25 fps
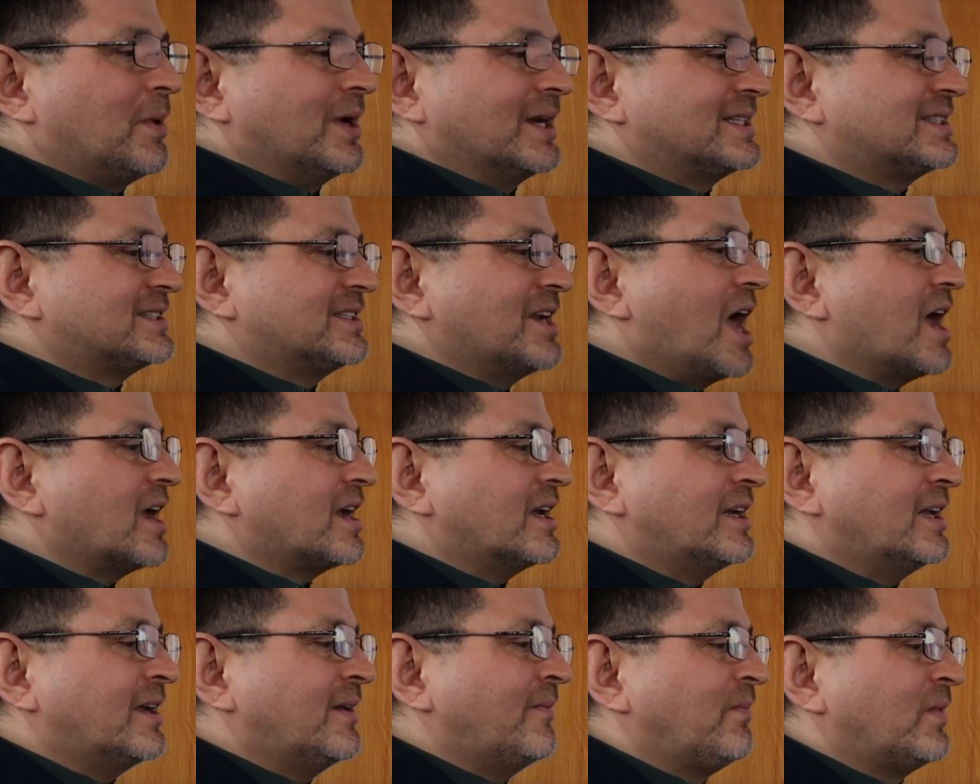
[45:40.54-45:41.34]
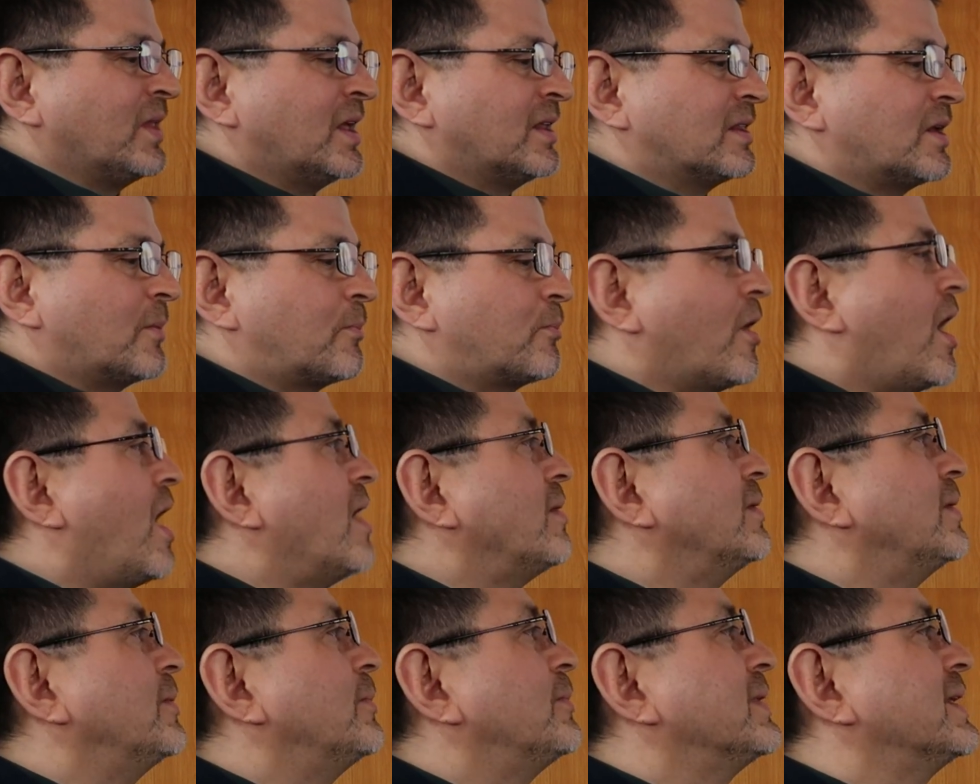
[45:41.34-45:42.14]
But it's not gonna. The
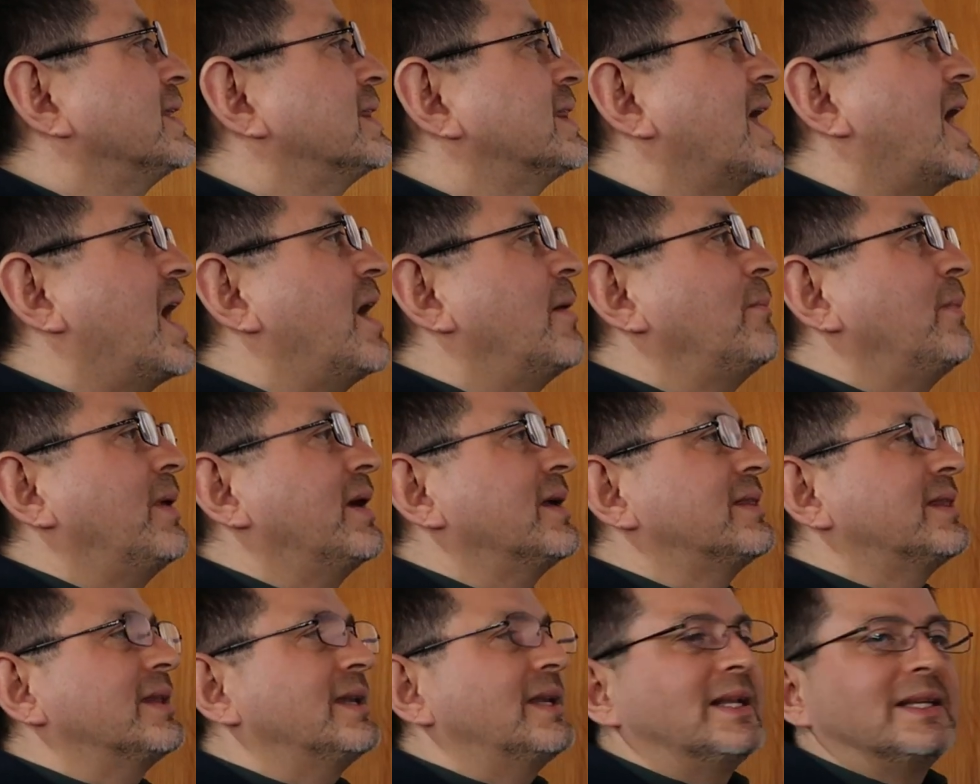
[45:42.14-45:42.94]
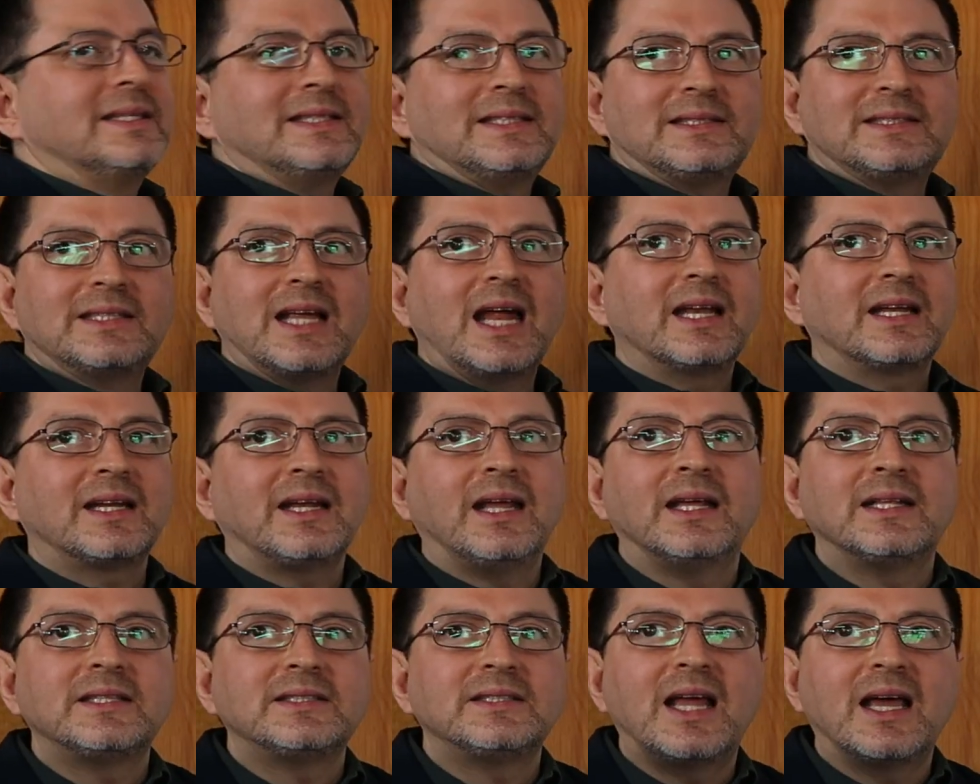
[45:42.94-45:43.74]
problem with that method is
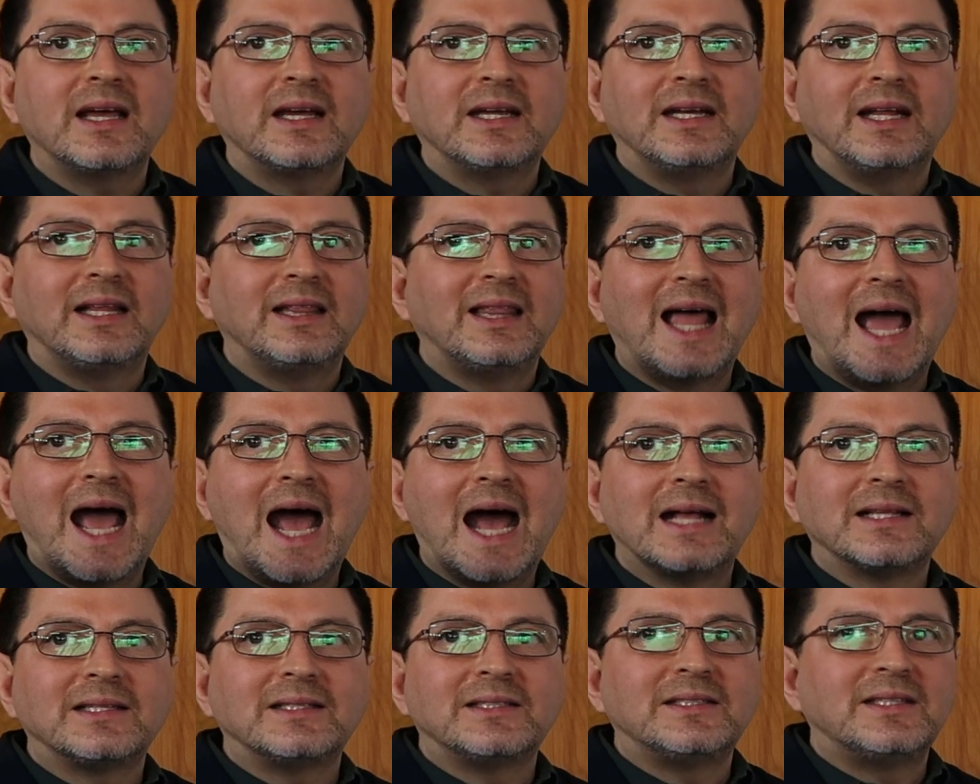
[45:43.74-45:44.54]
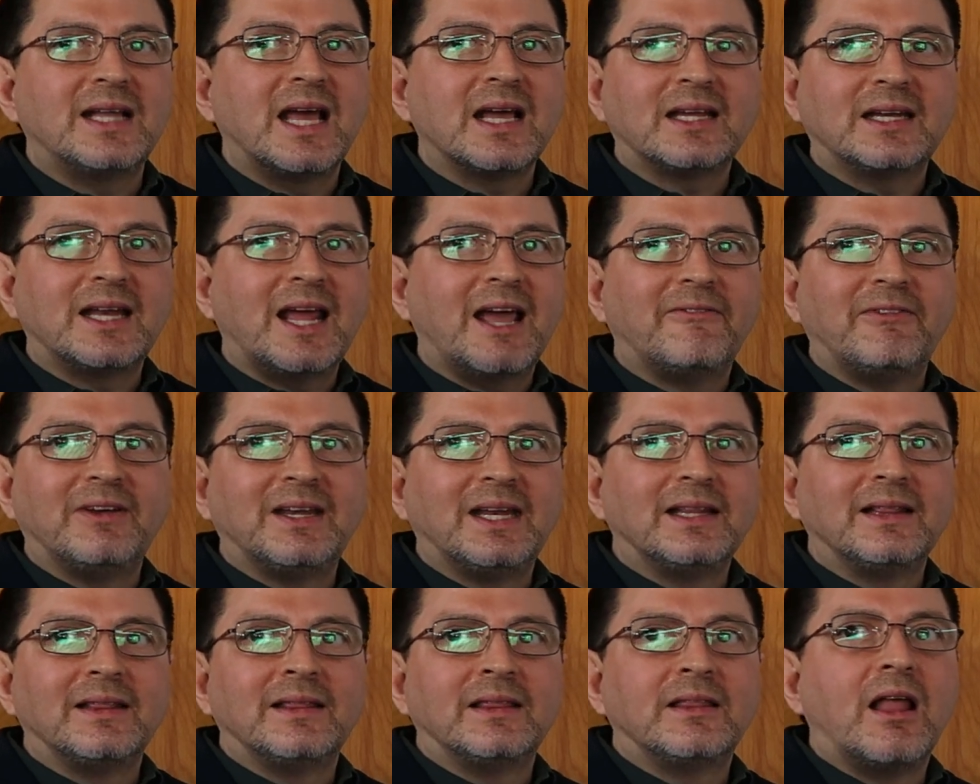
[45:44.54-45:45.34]
it's not gonna last. It's not gonna have
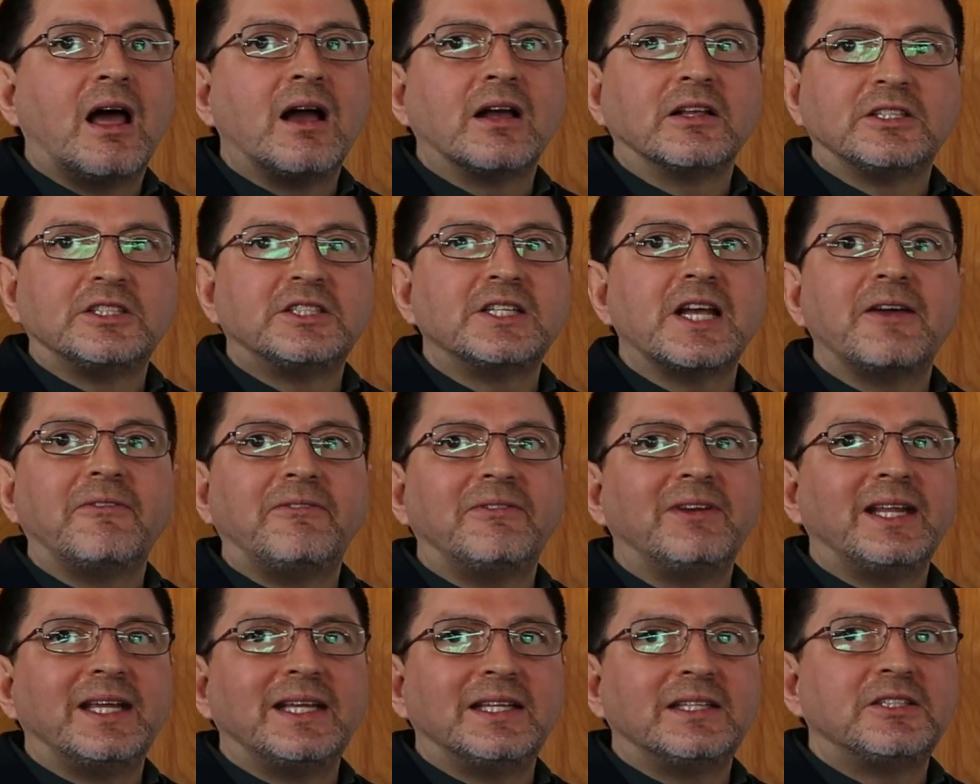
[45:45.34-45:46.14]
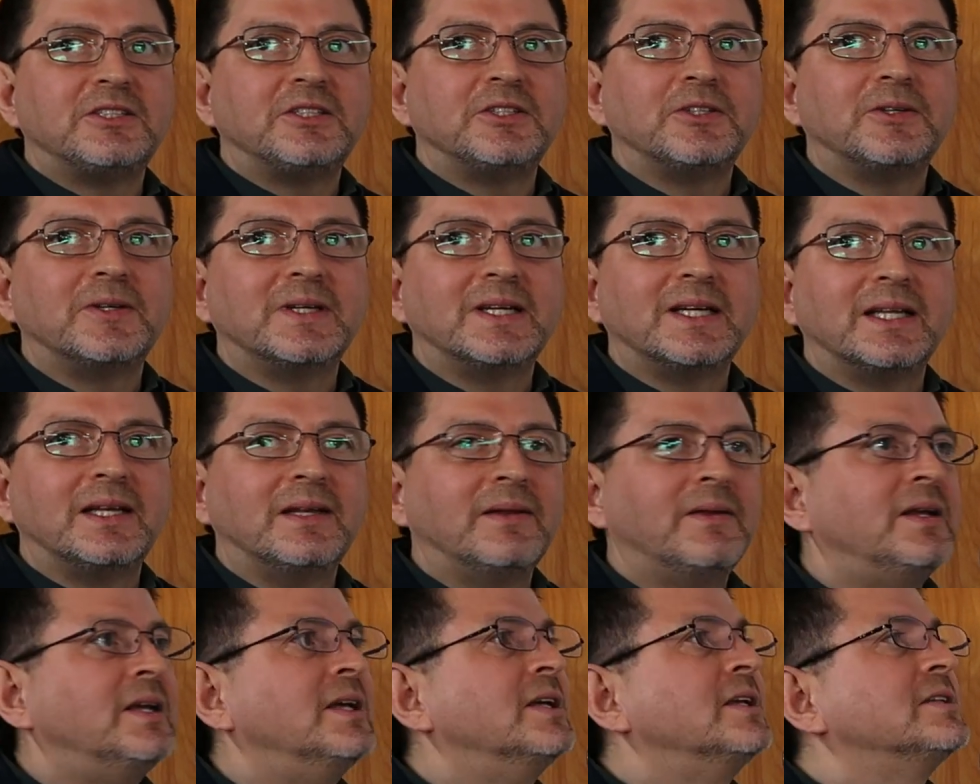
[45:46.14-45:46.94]
any longevity to
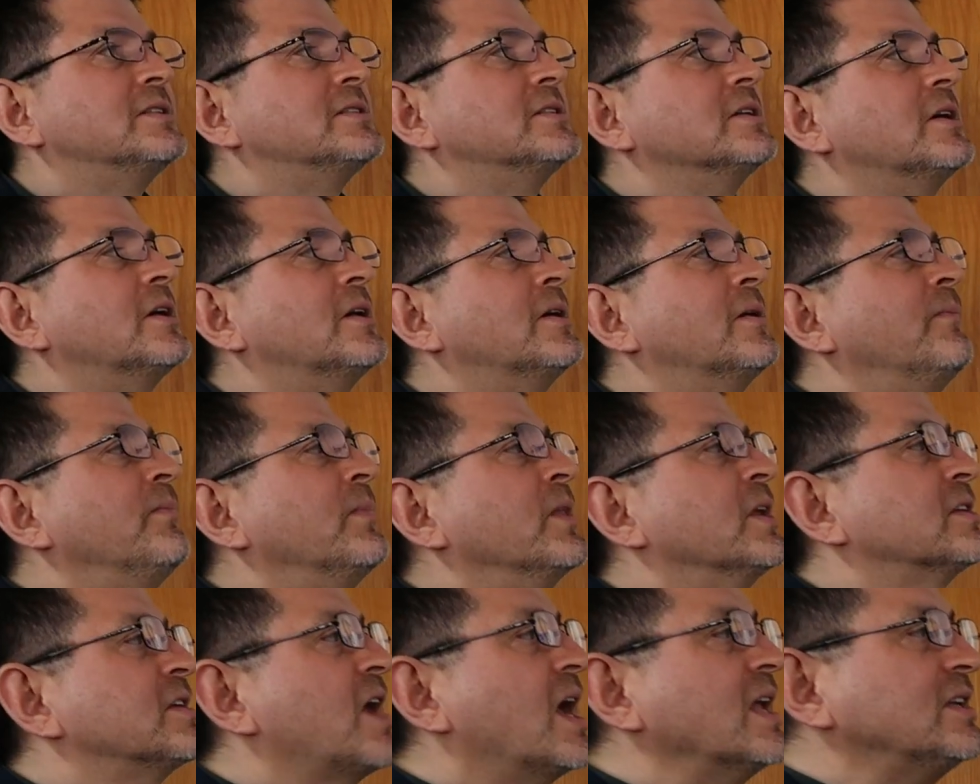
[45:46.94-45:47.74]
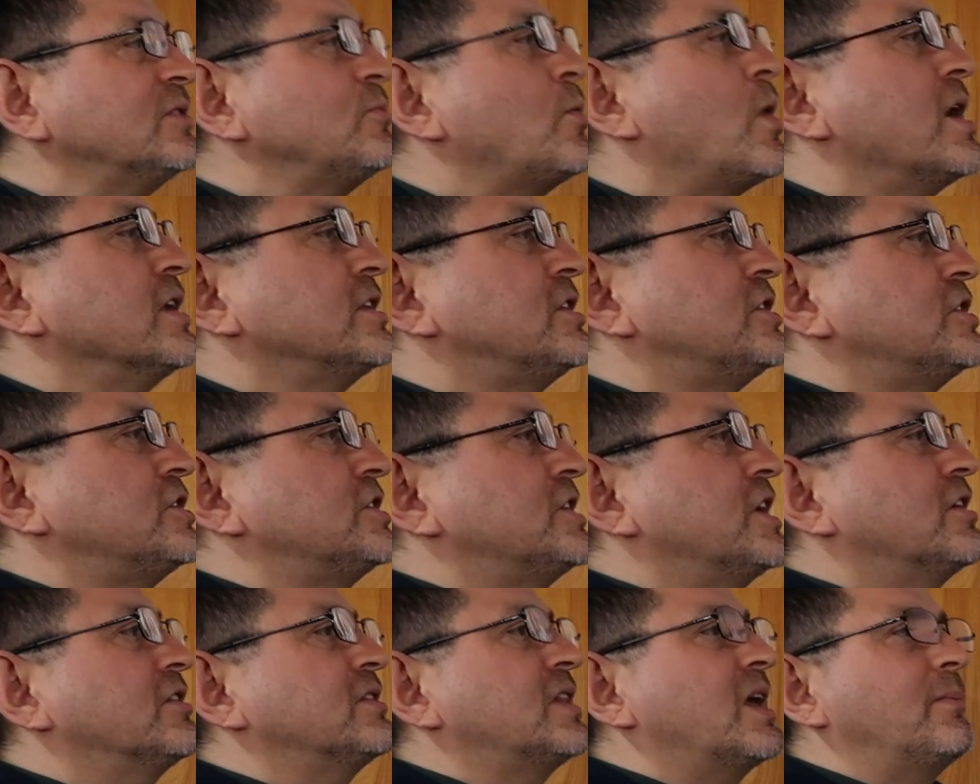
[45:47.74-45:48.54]
it. So I just wanted to
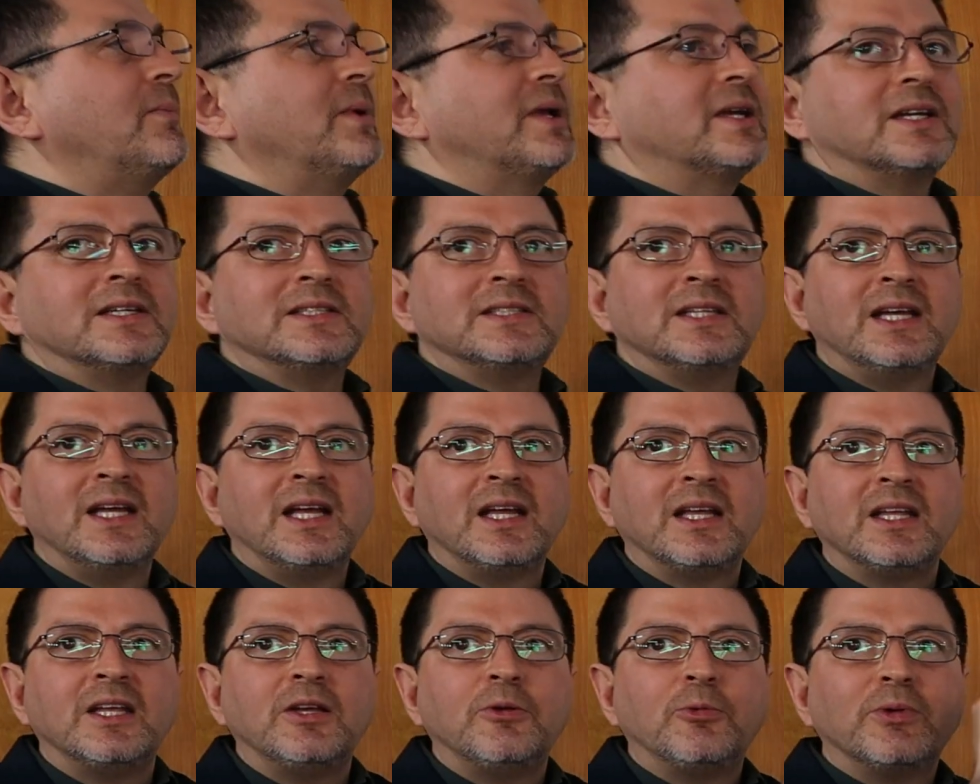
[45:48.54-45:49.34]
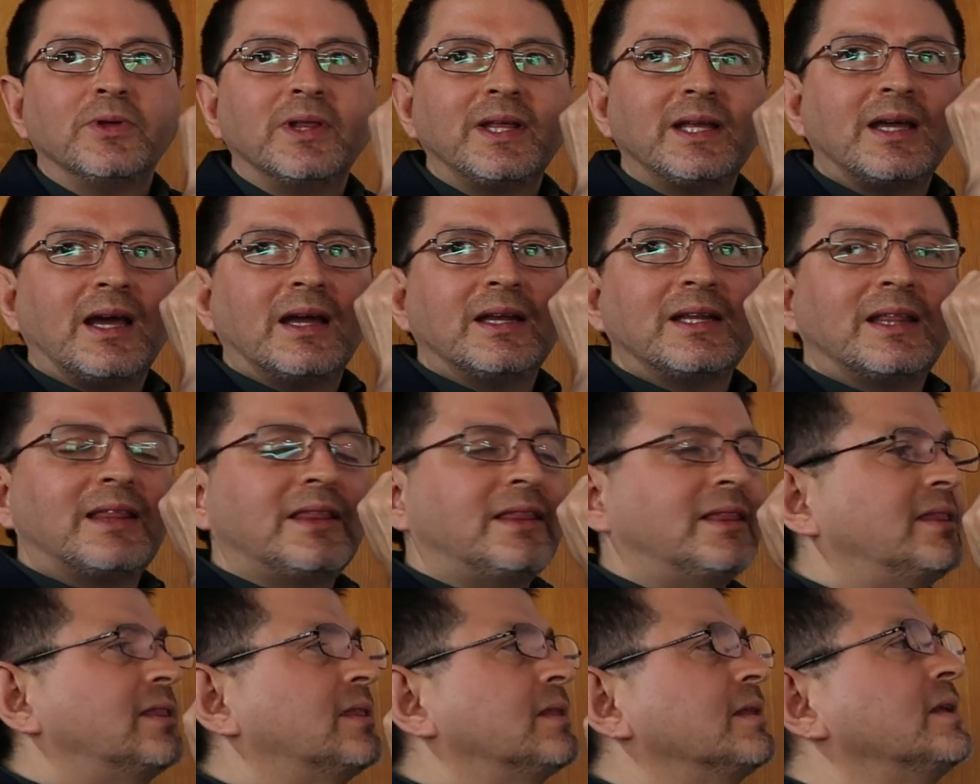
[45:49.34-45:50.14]
share that because you really got
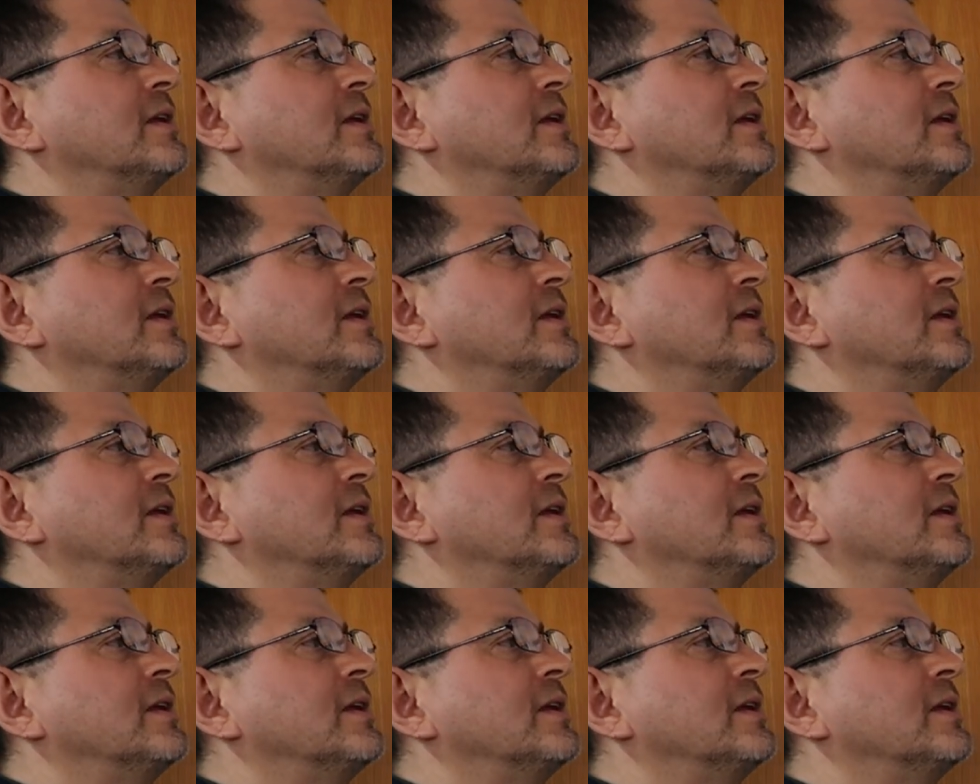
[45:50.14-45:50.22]
to